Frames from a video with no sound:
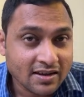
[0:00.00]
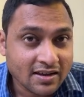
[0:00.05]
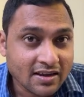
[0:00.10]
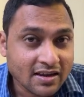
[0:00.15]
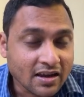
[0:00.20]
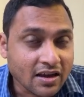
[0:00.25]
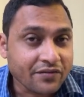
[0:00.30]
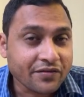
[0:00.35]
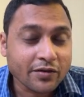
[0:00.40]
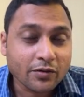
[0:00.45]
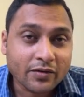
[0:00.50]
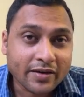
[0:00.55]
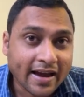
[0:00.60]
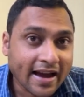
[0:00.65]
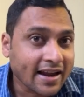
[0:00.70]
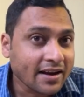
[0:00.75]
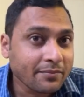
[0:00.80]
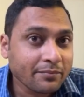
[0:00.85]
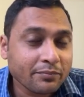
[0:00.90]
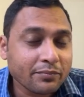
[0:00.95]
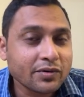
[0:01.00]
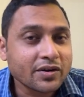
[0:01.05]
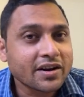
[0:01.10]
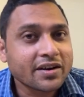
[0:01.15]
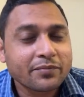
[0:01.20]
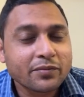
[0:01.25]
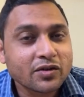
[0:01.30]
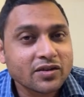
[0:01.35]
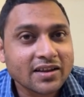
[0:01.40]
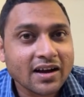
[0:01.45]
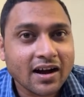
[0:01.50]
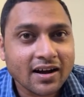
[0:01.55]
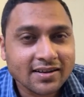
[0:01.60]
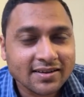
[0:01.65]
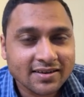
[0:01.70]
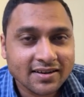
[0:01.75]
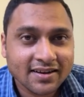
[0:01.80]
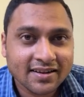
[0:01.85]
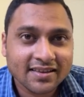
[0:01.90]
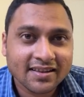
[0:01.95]
If you can, put the
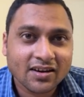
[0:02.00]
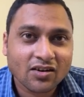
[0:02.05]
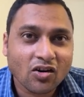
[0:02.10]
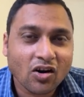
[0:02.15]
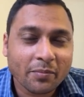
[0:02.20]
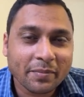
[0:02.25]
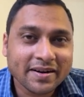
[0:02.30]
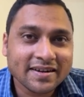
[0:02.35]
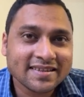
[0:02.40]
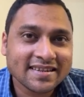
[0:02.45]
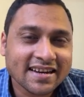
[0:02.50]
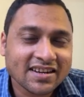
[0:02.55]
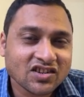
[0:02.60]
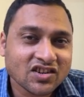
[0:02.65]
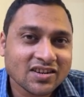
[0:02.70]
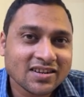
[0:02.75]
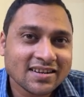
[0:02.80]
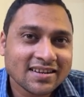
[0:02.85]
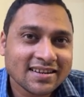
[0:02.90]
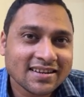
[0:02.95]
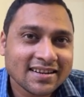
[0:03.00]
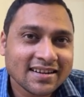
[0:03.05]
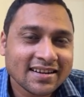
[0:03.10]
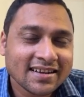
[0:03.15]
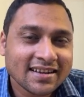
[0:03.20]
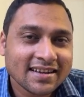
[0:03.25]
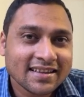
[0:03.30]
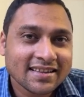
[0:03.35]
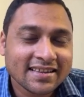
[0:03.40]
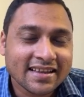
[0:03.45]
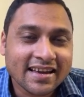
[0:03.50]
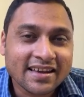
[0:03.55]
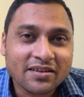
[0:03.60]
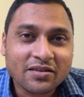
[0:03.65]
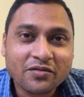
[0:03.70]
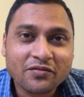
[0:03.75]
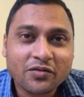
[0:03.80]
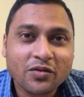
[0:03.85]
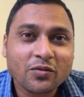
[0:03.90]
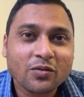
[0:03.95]
answer in the comment section. Thank
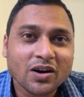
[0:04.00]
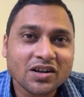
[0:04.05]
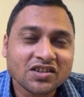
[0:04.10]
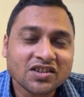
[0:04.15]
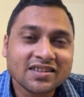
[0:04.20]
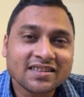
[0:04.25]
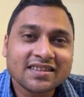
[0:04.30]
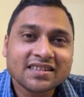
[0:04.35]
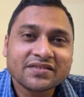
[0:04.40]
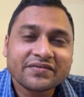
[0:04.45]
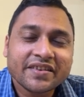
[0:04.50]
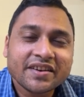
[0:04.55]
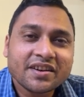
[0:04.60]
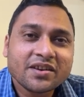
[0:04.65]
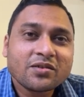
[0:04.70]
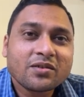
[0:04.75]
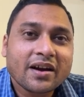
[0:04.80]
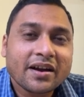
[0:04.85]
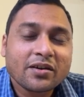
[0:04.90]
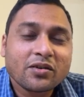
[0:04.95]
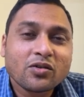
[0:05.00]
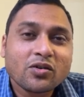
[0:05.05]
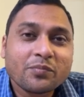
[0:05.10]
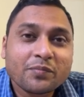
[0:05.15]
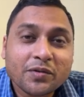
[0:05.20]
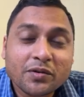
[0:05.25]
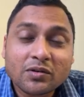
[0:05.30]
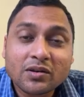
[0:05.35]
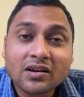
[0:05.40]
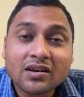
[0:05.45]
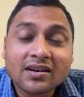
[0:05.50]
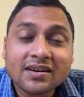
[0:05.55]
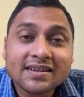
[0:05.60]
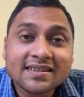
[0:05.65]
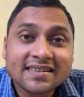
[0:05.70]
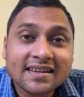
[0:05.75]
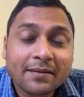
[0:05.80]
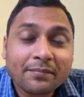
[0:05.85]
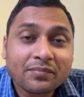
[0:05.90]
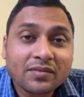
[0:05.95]
you for watching this video. I hope you learned
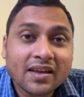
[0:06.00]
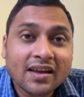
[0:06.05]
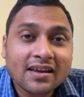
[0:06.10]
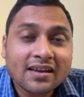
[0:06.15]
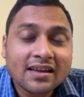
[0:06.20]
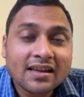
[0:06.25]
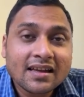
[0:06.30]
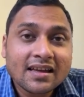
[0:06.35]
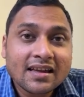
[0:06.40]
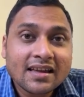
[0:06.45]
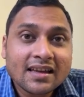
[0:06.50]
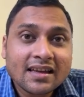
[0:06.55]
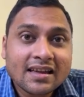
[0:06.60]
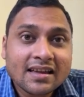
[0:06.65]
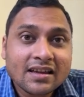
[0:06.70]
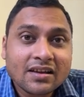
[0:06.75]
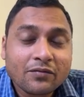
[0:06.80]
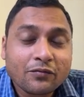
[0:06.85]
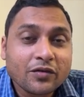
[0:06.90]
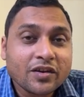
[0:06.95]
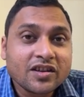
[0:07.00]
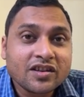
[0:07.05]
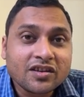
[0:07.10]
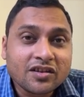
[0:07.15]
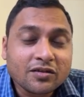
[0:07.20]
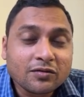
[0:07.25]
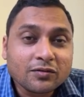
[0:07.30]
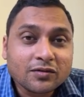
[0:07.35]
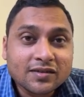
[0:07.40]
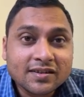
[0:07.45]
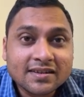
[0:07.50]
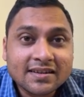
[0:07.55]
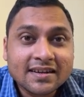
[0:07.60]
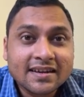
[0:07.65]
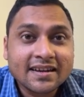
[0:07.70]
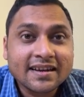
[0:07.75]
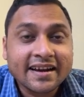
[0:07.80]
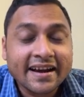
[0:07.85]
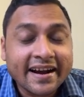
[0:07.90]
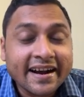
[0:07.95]
something. We used
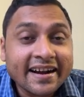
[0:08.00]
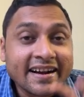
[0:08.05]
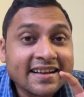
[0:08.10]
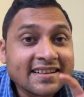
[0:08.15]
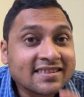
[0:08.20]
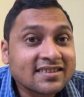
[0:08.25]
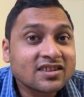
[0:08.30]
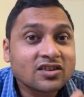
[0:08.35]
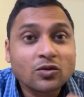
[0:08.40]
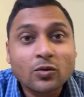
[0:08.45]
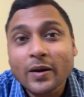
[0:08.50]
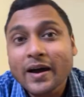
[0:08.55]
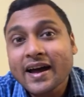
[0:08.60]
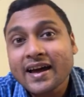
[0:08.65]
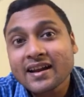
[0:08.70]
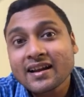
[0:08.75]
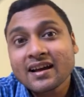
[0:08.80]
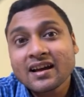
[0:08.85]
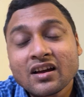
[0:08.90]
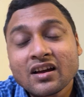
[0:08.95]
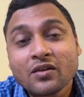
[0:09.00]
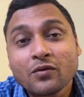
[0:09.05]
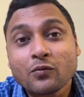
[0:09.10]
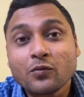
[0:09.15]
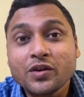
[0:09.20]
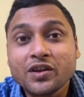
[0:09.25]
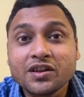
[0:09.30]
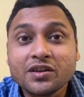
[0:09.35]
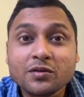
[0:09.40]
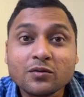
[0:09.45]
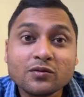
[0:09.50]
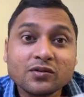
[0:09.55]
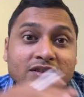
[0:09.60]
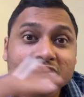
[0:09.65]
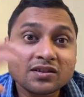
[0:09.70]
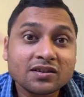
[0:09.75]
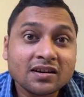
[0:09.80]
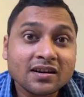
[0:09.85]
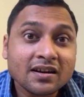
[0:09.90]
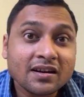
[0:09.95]
hidden square. We
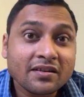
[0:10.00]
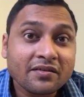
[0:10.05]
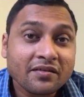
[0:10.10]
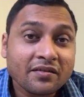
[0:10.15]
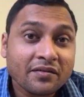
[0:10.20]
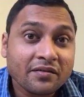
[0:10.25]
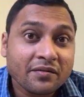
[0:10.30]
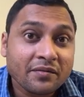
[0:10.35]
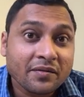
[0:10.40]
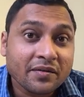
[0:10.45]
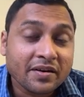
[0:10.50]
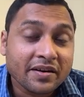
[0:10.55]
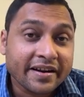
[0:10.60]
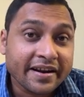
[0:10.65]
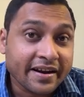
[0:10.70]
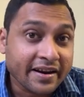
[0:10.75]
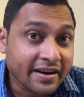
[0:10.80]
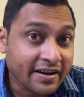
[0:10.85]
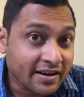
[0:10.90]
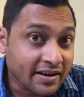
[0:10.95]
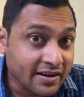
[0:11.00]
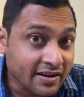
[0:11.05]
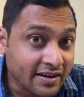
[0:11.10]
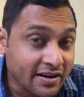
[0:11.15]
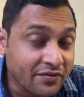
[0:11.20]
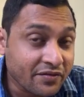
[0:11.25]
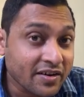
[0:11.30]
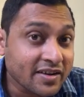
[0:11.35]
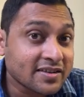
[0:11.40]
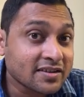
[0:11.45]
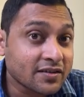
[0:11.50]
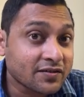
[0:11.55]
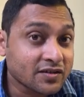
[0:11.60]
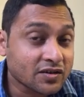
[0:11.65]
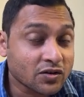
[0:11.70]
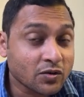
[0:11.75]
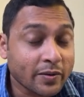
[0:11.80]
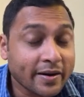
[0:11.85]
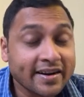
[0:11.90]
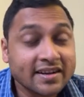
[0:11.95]
used difference of
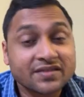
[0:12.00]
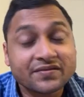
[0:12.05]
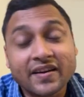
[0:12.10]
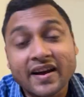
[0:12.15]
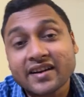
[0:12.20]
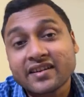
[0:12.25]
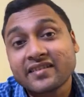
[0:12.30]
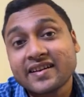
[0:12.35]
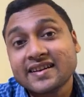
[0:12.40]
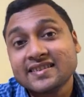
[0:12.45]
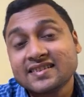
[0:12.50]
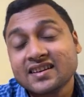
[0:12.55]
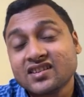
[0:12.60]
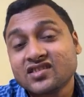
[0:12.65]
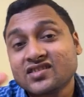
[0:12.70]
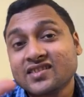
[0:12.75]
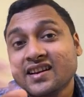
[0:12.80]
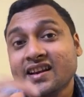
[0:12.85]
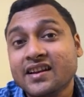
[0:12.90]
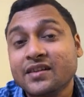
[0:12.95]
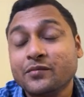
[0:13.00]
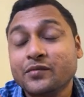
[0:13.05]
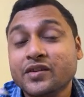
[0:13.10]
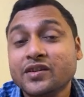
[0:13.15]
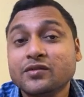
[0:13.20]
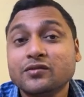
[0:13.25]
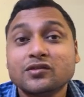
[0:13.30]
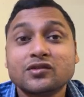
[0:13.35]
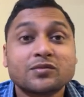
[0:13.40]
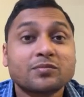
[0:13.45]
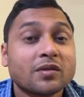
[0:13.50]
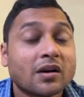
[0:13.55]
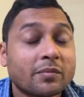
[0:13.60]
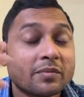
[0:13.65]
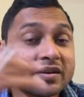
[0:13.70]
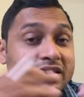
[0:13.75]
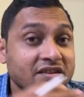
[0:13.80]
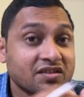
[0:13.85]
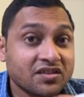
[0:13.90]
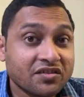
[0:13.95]
squares factorization, and we used
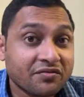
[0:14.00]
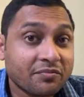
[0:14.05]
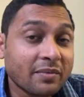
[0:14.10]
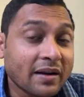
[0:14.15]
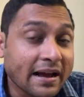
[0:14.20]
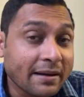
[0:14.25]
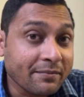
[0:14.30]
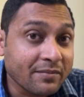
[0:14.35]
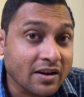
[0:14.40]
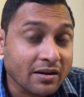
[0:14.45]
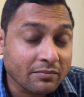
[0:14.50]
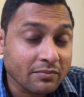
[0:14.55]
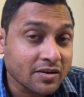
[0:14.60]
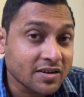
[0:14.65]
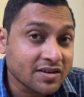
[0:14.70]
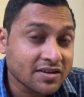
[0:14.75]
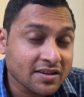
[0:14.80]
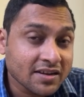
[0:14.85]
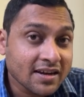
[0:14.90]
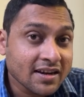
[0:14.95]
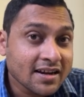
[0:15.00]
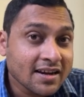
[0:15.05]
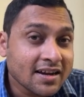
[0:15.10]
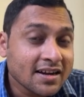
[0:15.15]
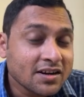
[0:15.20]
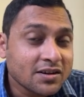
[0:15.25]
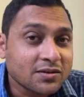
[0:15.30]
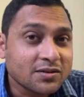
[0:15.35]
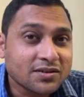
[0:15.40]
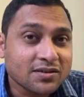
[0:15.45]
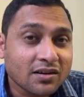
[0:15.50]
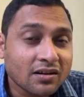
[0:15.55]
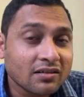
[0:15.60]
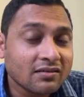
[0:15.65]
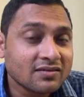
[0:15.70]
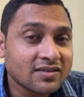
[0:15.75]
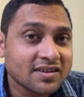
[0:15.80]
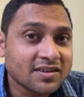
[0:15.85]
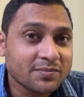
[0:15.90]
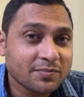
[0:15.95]
properties of prime numbers to
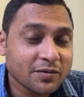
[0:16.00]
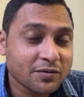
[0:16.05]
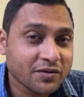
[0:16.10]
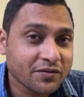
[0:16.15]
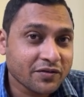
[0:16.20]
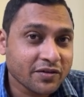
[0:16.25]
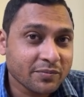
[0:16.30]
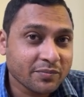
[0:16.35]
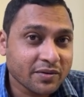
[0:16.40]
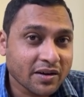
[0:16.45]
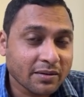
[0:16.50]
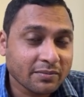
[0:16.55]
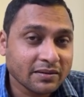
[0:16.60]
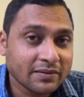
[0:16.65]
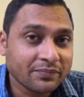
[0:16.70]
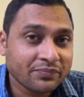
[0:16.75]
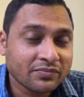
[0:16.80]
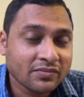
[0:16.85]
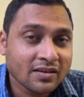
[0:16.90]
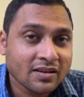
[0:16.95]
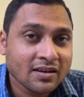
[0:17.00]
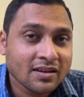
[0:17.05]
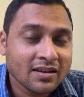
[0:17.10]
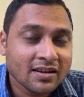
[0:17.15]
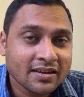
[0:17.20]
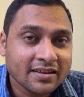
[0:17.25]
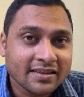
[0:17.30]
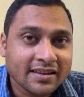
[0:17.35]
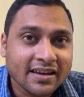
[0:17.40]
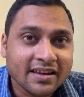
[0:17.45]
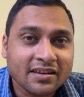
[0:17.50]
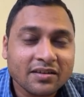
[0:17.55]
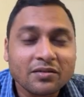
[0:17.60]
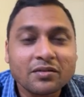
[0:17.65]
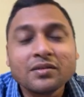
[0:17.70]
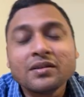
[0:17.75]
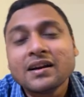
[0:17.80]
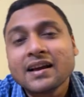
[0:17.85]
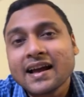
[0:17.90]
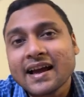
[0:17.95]
solve this beautiful problem. Thank
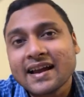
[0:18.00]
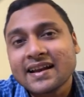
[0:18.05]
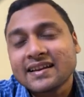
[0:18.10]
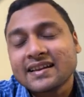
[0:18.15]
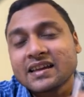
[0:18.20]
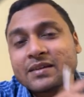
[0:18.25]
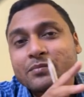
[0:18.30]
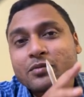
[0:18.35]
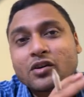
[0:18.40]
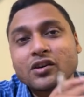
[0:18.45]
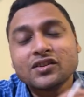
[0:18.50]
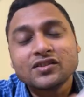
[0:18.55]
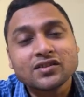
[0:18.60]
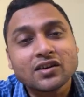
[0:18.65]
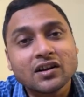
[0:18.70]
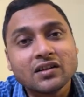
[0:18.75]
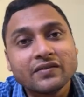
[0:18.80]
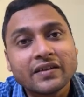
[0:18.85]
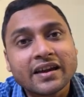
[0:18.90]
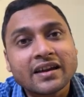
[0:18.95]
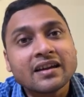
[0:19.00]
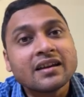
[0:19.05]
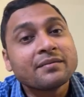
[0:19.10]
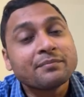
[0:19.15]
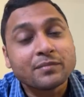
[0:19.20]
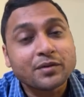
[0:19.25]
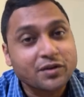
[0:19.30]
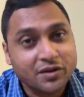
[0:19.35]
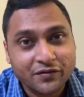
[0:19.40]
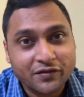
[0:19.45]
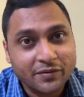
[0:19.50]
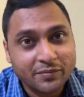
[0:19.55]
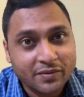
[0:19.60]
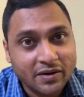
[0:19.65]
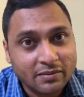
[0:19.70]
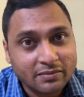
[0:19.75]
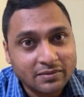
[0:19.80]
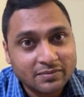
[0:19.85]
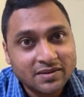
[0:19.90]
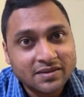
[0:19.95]
you, and keep on solving beautiful
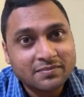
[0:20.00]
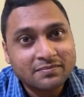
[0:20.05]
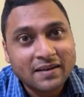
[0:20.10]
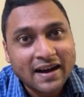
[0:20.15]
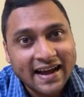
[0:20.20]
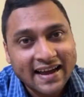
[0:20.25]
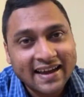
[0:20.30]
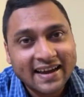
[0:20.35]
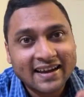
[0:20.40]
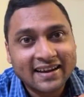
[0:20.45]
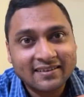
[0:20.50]
problems. Bye.